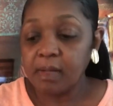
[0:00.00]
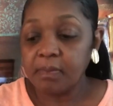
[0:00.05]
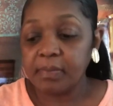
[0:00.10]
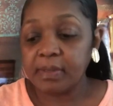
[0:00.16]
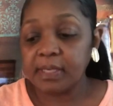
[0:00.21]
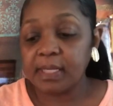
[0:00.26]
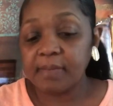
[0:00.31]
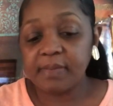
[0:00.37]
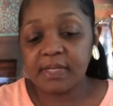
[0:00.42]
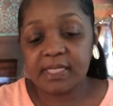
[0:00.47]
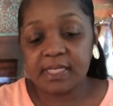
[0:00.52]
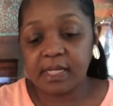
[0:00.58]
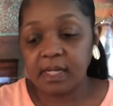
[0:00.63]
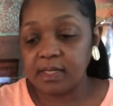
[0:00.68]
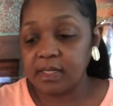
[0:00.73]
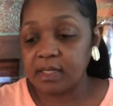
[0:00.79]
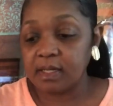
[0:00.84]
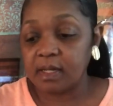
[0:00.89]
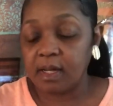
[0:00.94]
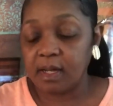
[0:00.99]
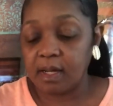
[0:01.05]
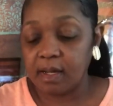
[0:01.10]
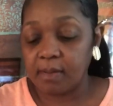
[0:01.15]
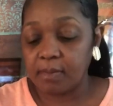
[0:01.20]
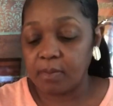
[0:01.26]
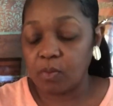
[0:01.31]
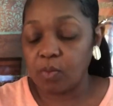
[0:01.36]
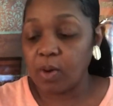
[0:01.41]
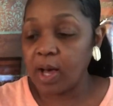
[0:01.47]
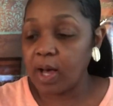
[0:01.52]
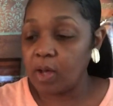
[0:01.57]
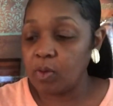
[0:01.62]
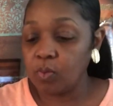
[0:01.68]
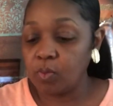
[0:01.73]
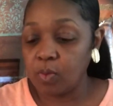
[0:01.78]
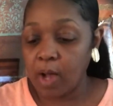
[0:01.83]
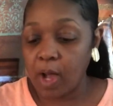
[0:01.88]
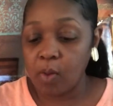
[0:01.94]
But let me tell you,
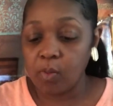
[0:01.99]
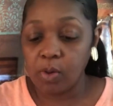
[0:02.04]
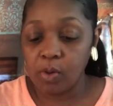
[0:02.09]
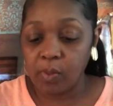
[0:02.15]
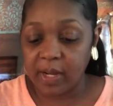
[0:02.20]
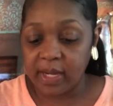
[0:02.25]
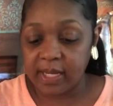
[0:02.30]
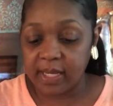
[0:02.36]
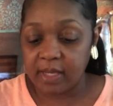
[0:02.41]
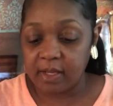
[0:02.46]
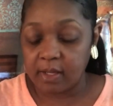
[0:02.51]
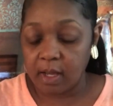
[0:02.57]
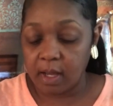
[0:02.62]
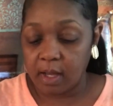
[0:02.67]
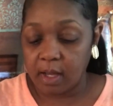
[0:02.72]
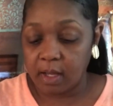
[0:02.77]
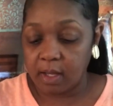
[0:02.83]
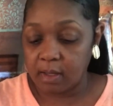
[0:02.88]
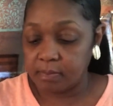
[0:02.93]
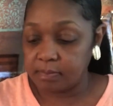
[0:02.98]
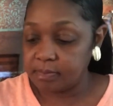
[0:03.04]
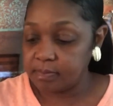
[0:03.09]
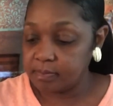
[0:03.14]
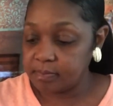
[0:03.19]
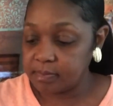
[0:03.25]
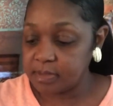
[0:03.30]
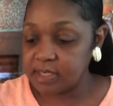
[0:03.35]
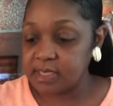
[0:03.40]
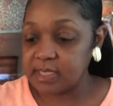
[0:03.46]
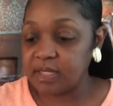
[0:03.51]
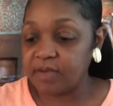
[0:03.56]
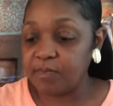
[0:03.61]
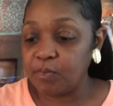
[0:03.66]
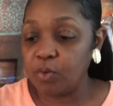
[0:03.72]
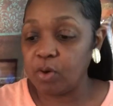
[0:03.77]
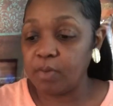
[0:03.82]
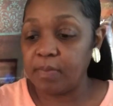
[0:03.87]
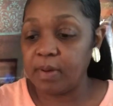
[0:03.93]
while we're waiting to see
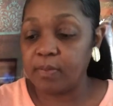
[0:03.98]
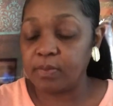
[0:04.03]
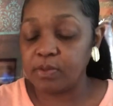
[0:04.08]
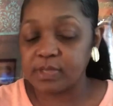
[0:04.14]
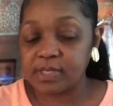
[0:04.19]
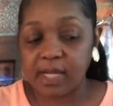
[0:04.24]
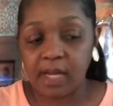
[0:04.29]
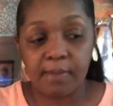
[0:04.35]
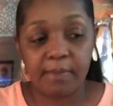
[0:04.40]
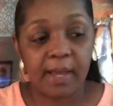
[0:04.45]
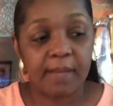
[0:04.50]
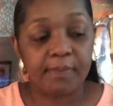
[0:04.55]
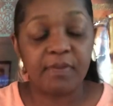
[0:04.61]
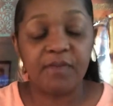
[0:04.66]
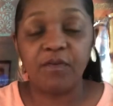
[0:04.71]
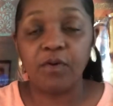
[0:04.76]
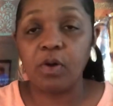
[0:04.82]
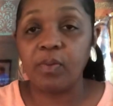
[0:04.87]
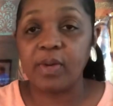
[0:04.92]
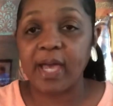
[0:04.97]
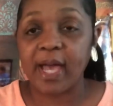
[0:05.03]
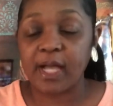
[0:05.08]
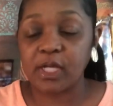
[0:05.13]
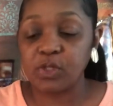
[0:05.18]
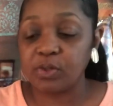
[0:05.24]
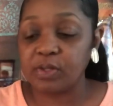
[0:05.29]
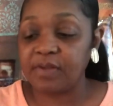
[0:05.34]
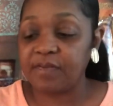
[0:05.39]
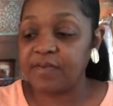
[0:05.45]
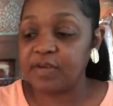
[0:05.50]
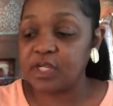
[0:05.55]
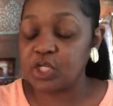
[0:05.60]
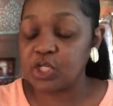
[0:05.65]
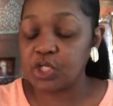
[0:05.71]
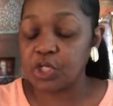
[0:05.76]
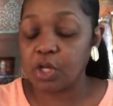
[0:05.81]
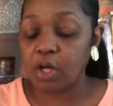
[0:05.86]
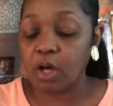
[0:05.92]
if more bubbles come back before we actually
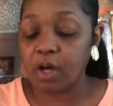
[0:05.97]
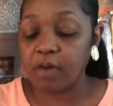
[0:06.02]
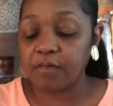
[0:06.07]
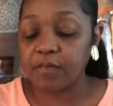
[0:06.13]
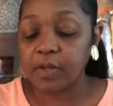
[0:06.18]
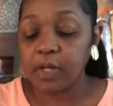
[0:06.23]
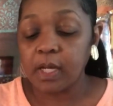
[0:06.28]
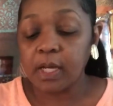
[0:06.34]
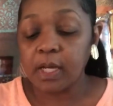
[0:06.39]
finish it off.